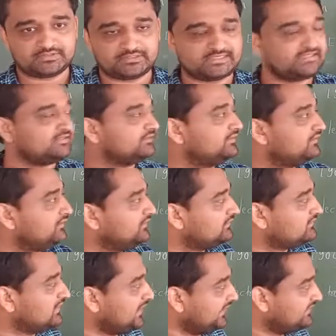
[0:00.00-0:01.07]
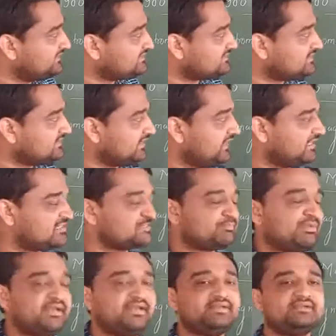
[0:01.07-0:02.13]
Right? The Einstein
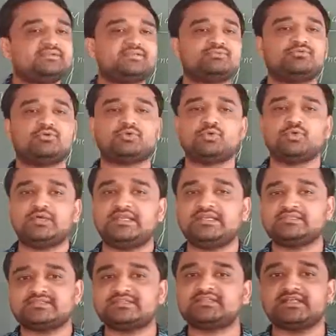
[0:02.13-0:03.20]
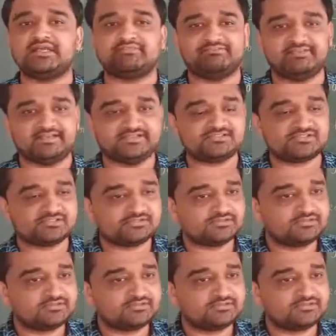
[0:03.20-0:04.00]
explained the photoelectric effect